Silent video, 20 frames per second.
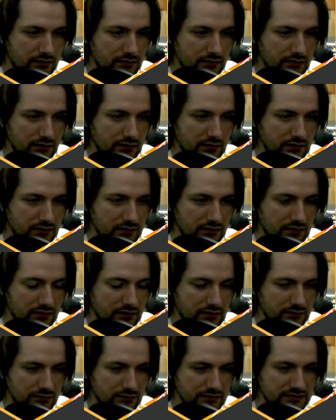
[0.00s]

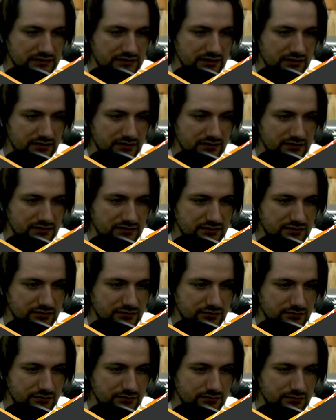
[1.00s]
And we'll set this
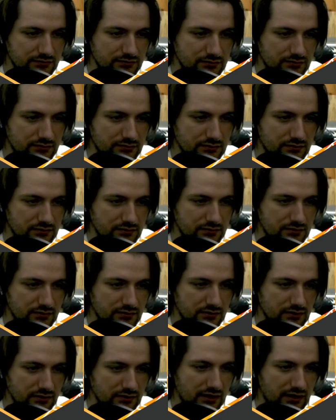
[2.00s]
to
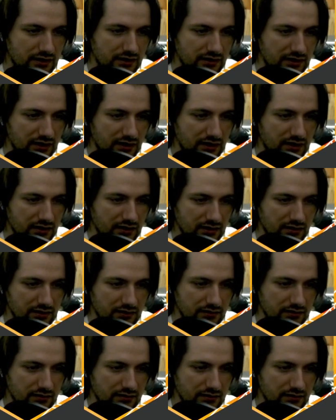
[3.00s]
8080.